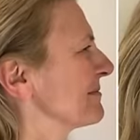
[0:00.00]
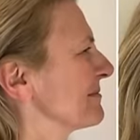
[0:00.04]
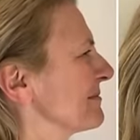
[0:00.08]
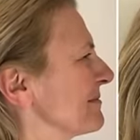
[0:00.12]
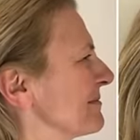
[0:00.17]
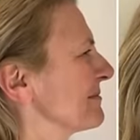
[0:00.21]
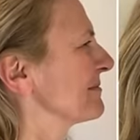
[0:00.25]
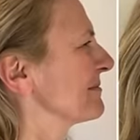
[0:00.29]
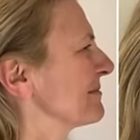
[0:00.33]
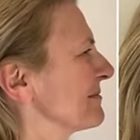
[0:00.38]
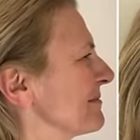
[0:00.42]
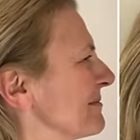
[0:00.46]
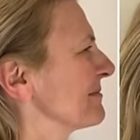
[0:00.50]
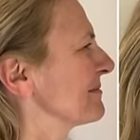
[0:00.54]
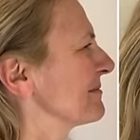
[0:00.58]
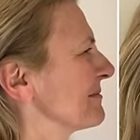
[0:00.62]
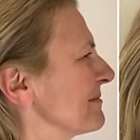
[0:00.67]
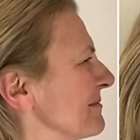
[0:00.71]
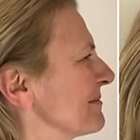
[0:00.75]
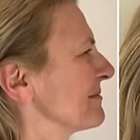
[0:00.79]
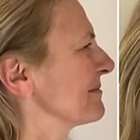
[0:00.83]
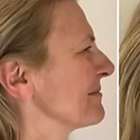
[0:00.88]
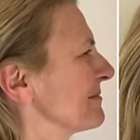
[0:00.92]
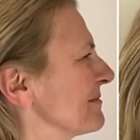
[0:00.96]
That is an
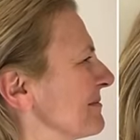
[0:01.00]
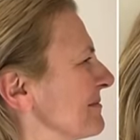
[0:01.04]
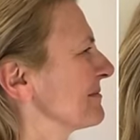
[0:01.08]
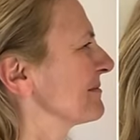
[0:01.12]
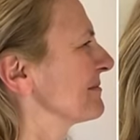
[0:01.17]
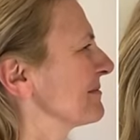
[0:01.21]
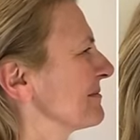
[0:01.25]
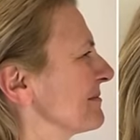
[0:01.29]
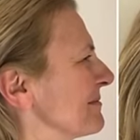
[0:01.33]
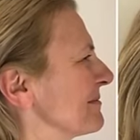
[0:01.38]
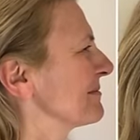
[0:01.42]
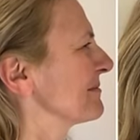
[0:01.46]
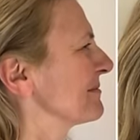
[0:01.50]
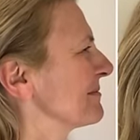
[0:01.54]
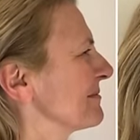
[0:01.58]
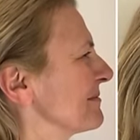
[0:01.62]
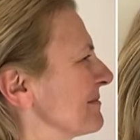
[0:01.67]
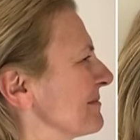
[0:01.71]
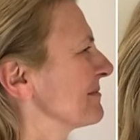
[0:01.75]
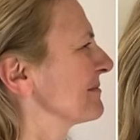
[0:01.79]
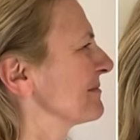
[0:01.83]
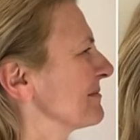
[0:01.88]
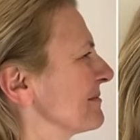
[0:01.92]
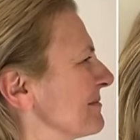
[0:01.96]
intensive
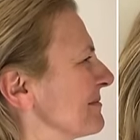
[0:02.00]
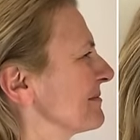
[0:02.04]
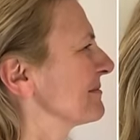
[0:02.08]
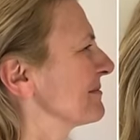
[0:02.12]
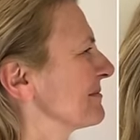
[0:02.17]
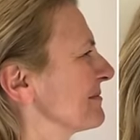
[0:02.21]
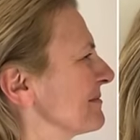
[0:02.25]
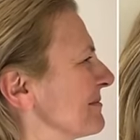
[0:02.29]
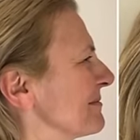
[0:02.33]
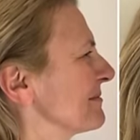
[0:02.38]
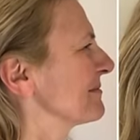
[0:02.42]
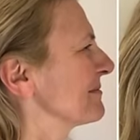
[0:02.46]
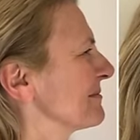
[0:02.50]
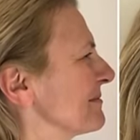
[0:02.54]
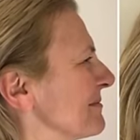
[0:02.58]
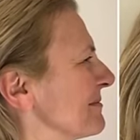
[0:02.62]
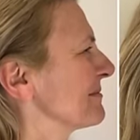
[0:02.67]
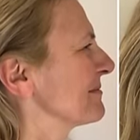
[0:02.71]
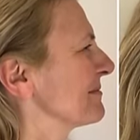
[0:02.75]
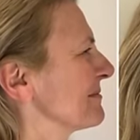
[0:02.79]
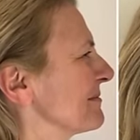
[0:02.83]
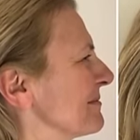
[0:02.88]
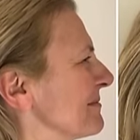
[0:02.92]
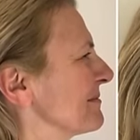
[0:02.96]
course on face
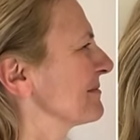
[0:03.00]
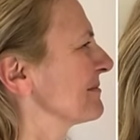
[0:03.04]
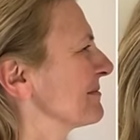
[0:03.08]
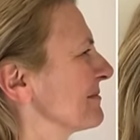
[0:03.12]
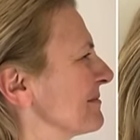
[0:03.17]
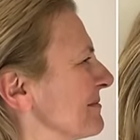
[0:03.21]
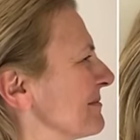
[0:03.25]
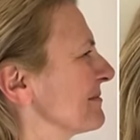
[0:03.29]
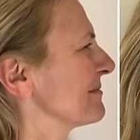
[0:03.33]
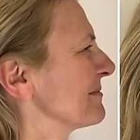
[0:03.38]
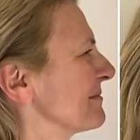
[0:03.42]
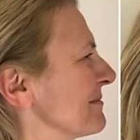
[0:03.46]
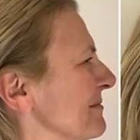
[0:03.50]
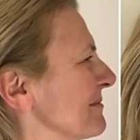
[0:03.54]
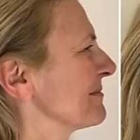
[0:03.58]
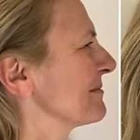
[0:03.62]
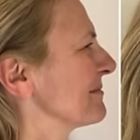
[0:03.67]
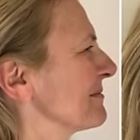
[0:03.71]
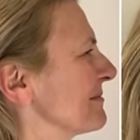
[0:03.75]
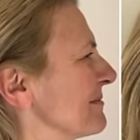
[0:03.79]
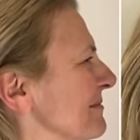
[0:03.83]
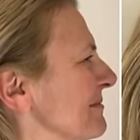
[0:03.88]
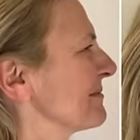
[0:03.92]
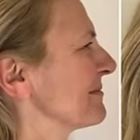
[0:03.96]
massage and facial
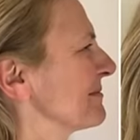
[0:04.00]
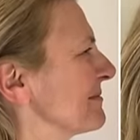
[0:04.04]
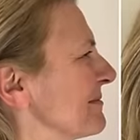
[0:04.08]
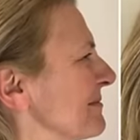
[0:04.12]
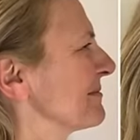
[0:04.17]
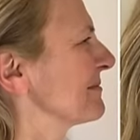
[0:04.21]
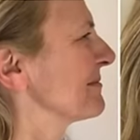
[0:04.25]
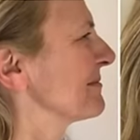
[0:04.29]
anatomy.